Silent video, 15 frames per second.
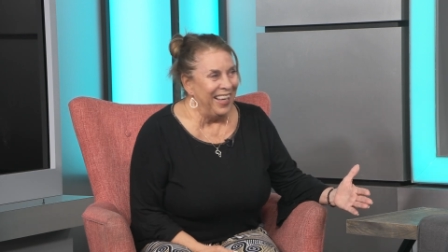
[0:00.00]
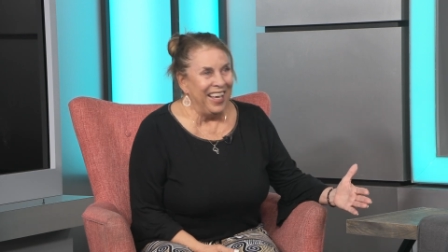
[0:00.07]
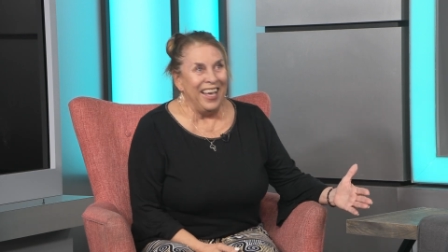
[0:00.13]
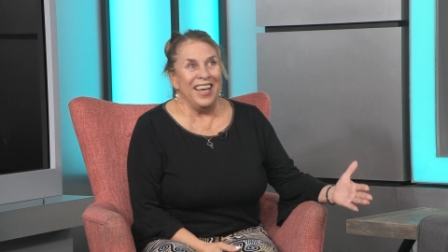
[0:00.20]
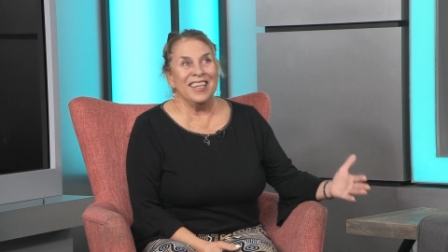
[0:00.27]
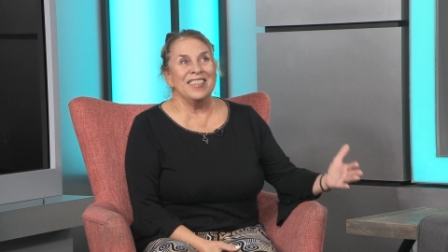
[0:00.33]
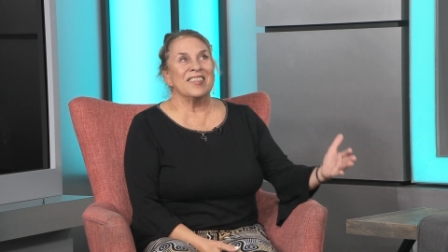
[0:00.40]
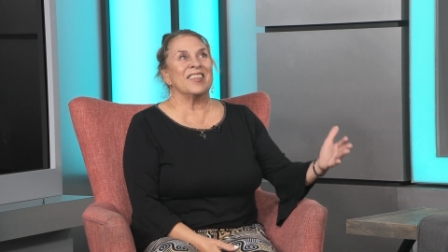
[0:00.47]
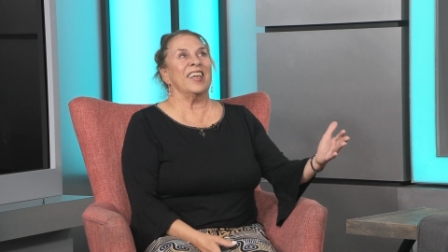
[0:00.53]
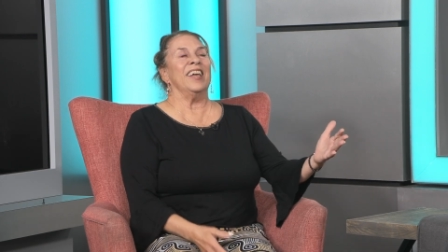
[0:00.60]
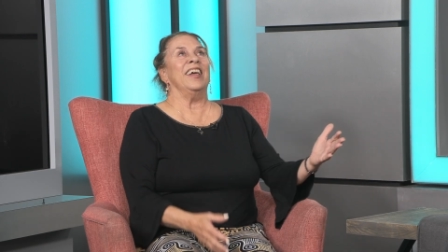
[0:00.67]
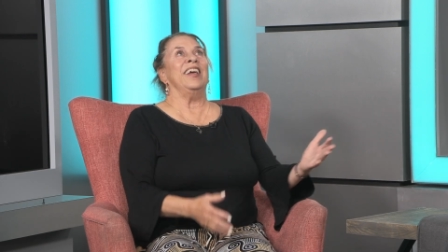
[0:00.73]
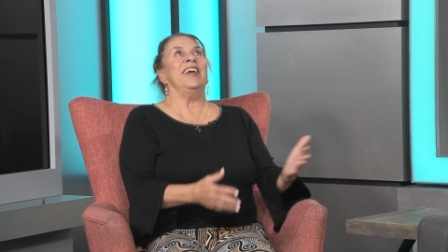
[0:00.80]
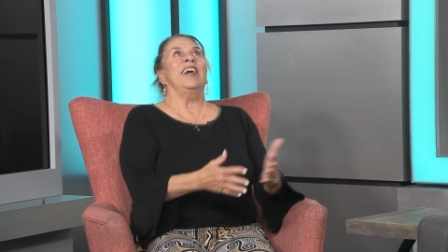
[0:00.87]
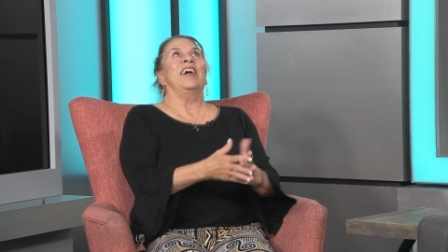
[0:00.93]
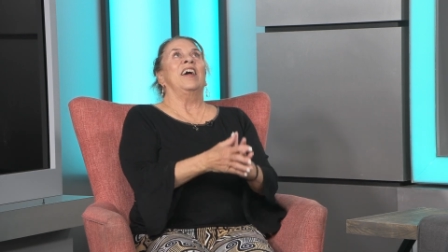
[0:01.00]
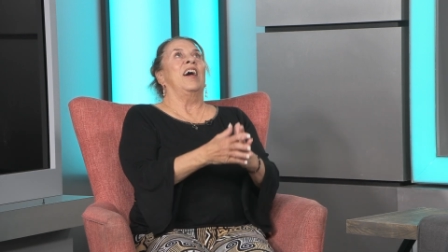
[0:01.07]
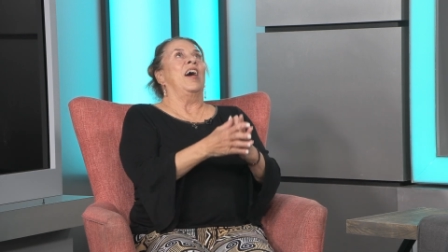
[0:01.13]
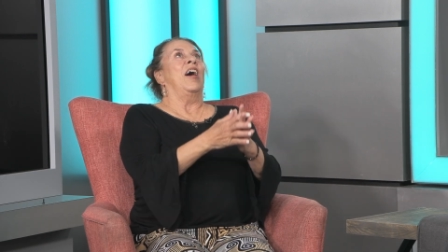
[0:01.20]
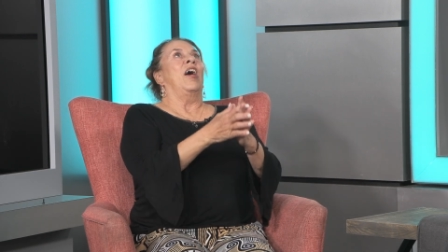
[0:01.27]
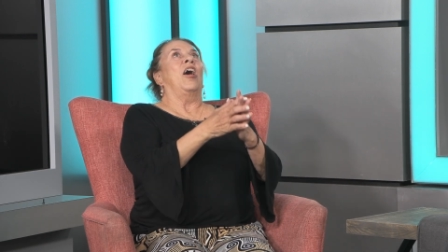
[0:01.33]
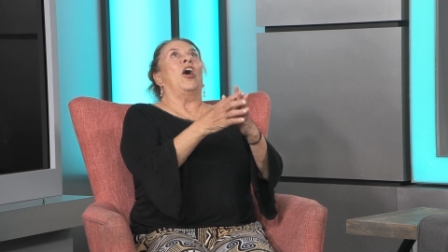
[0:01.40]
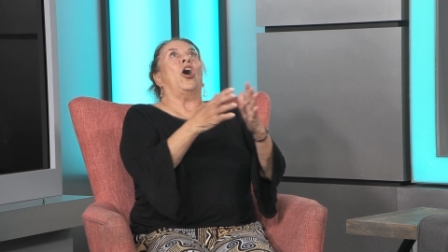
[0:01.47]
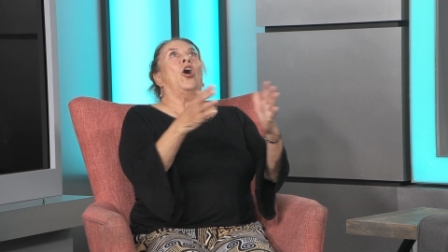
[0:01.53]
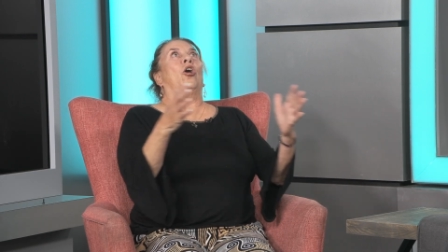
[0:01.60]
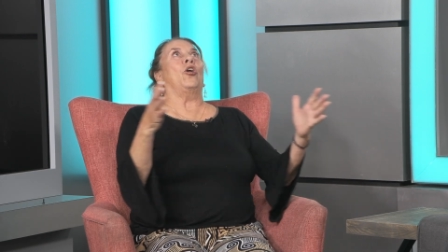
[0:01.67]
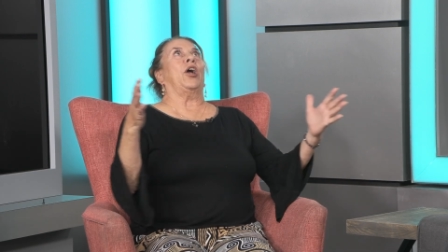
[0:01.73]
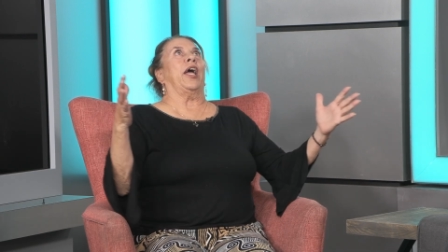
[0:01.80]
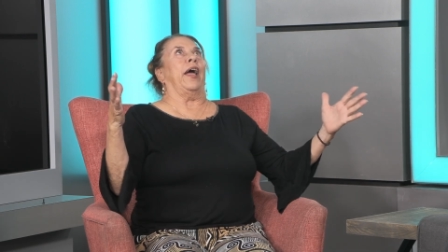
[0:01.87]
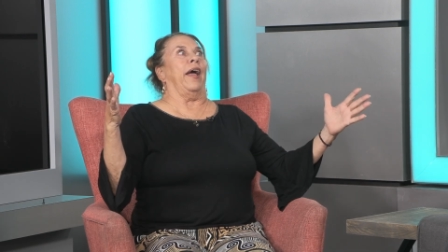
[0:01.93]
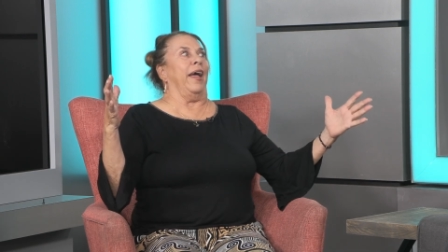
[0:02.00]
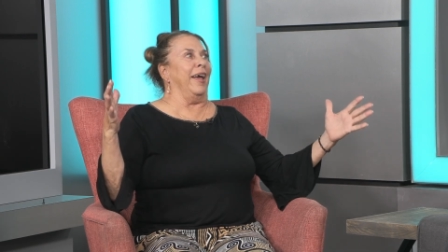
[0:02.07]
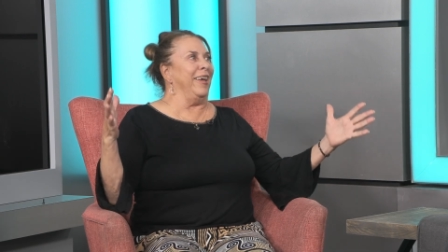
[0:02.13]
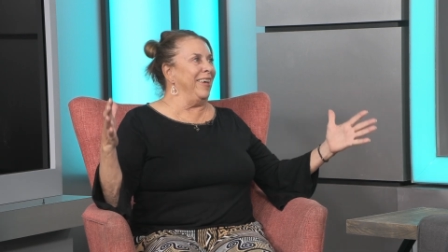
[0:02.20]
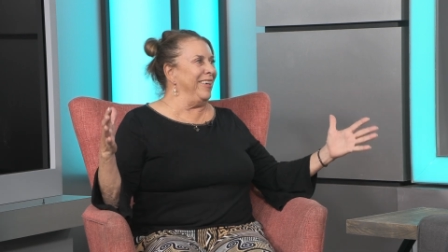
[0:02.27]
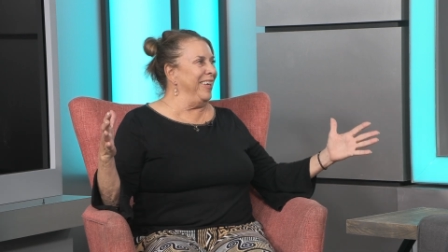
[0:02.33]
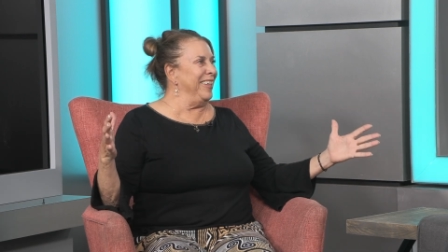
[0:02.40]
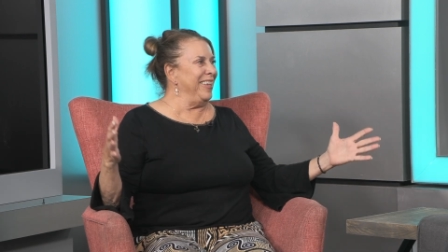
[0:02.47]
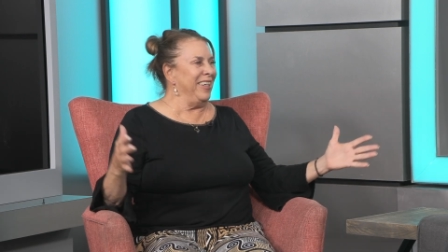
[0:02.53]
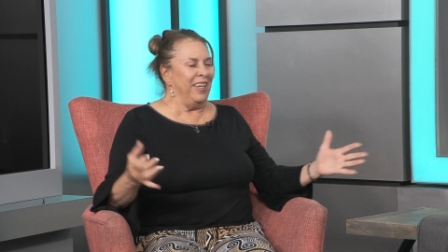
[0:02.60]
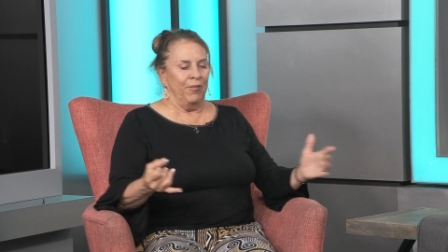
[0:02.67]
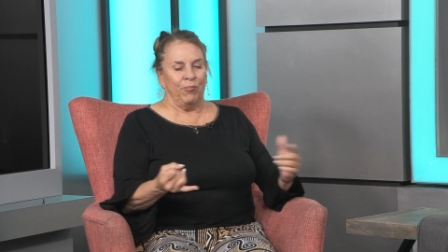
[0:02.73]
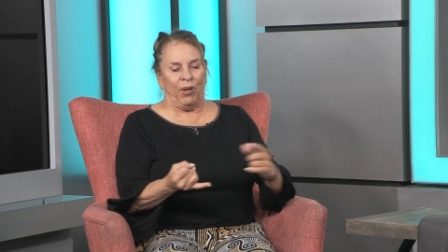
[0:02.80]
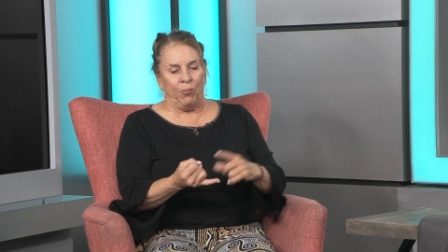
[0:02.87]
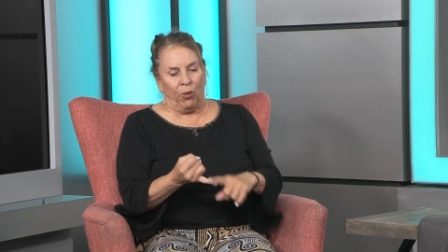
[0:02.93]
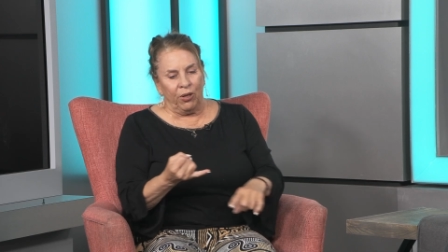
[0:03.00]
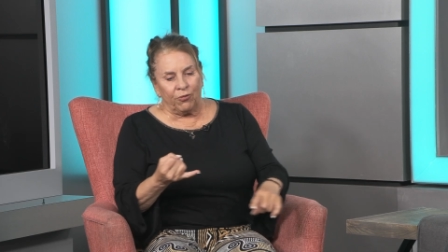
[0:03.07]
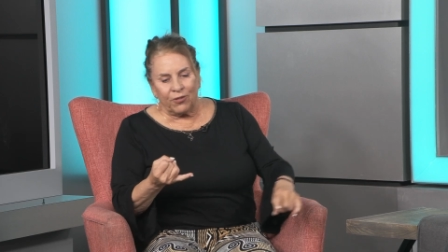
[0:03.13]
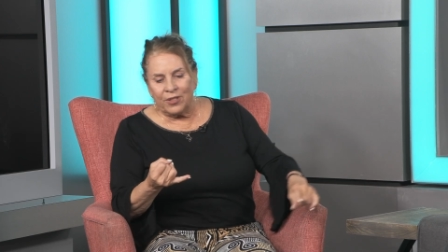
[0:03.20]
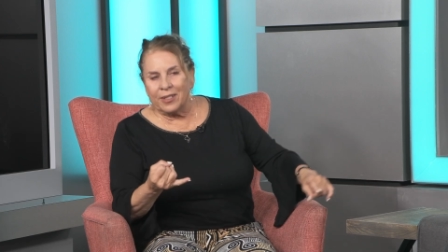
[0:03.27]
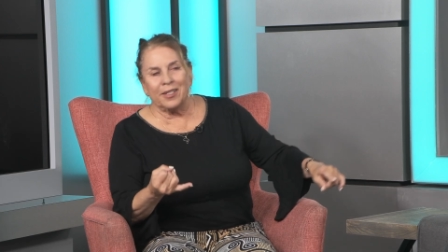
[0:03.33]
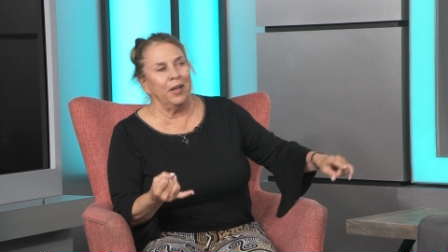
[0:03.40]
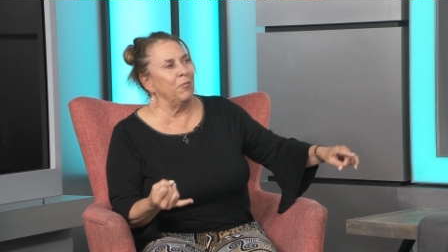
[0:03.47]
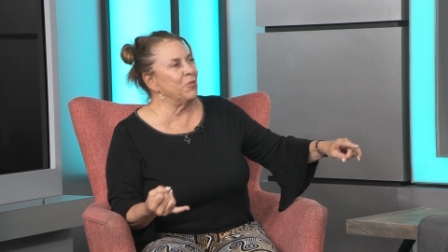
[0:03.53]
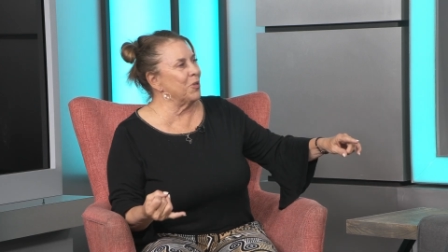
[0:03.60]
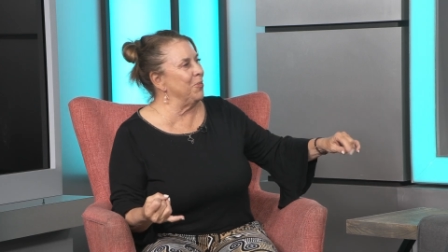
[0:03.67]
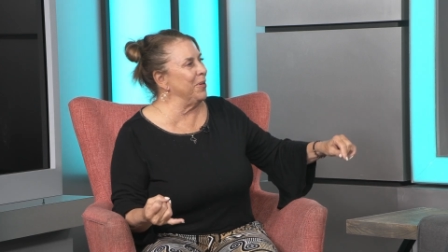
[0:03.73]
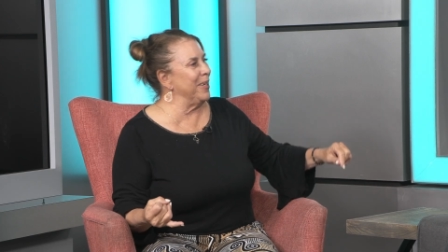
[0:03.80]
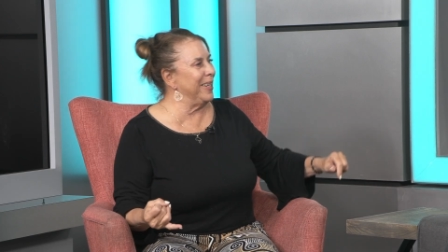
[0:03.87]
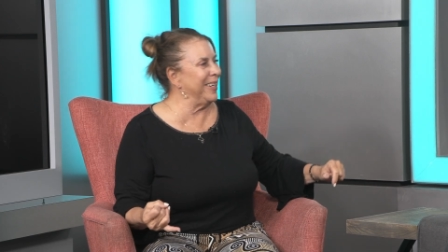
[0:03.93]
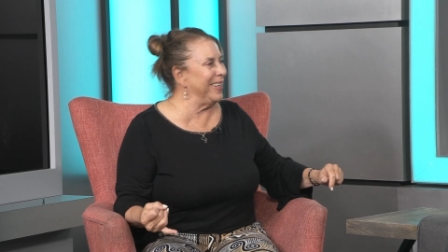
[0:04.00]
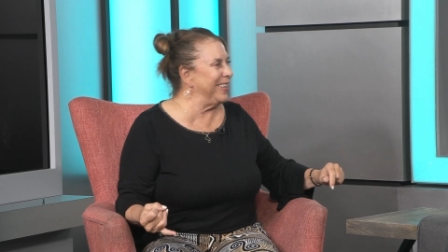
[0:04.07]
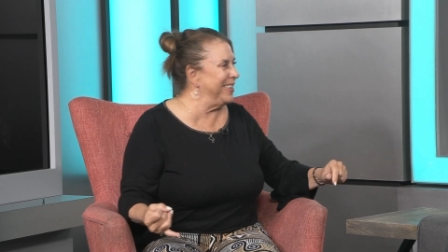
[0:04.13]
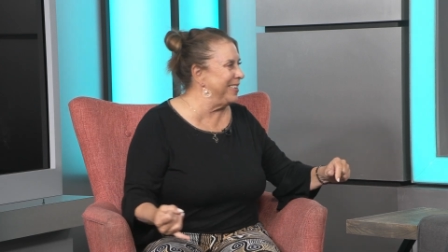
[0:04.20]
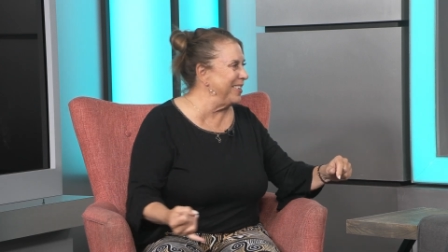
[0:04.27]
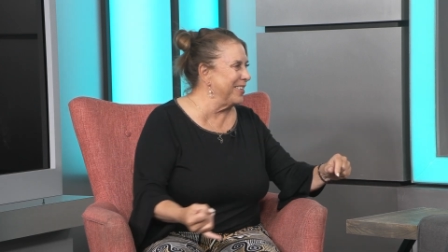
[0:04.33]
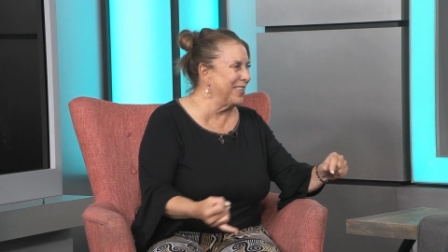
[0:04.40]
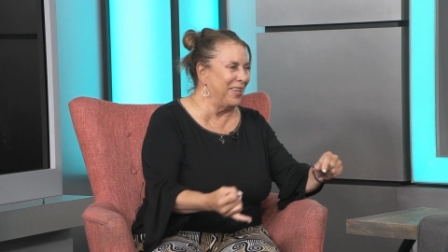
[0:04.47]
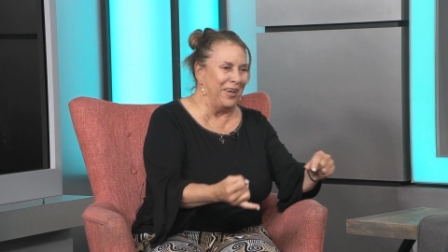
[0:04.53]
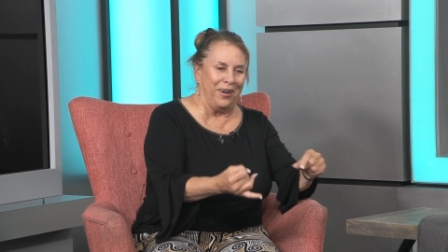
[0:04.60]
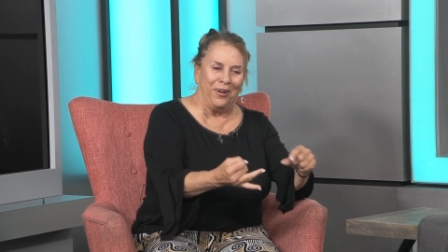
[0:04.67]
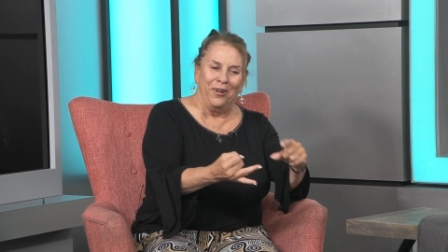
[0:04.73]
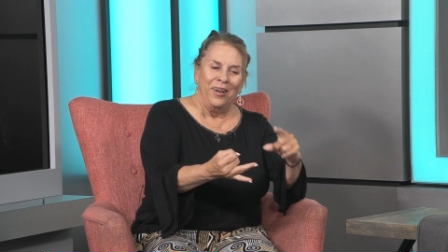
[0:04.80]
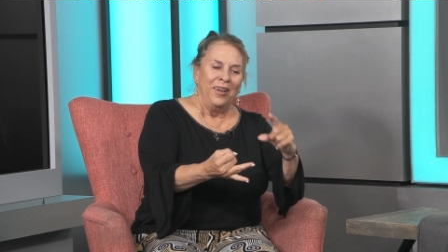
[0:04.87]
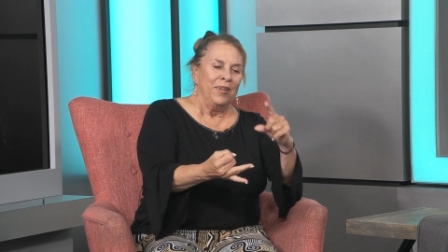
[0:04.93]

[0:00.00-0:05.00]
and say, okay, my boyfriend dumped me, you know,